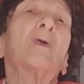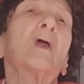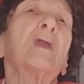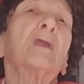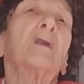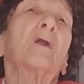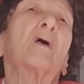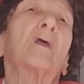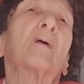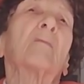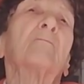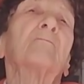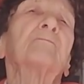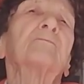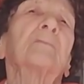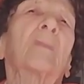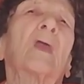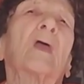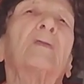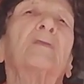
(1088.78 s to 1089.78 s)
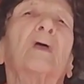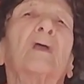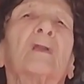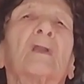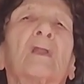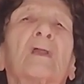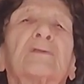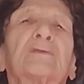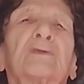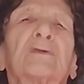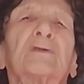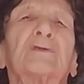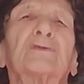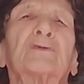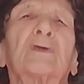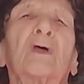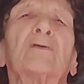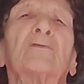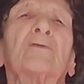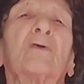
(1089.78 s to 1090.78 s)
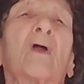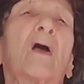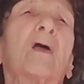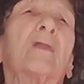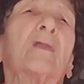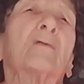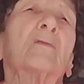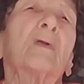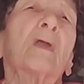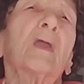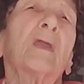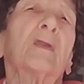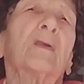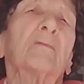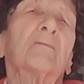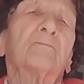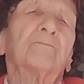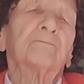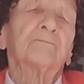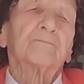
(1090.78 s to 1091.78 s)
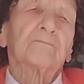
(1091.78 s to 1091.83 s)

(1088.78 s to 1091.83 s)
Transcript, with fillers: rain on them, and then let the sun dry the rain.